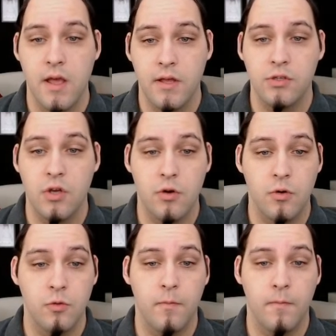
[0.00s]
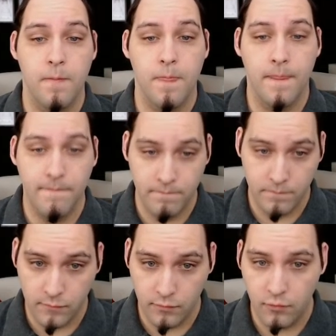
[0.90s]
So
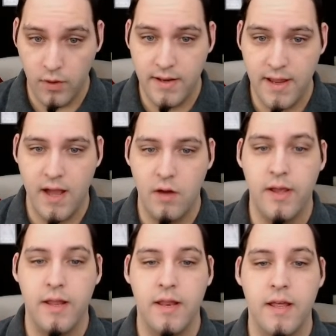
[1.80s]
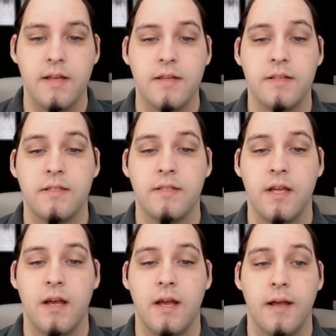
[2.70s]
right now it is,
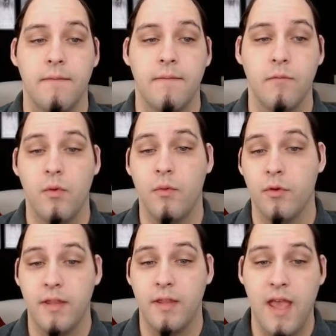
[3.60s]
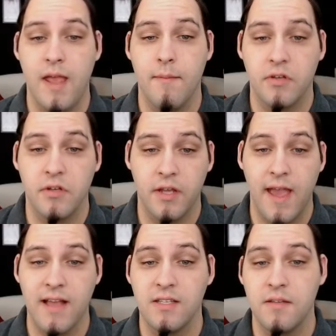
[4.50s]
when we're in the game, it's going to
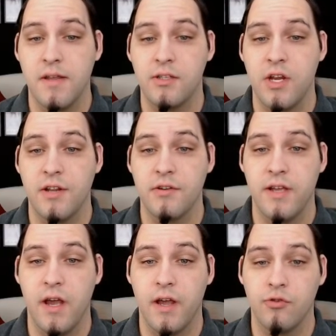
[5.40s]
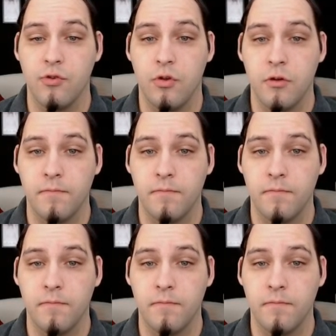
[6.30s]
cast it to be a Chanter's AI controller.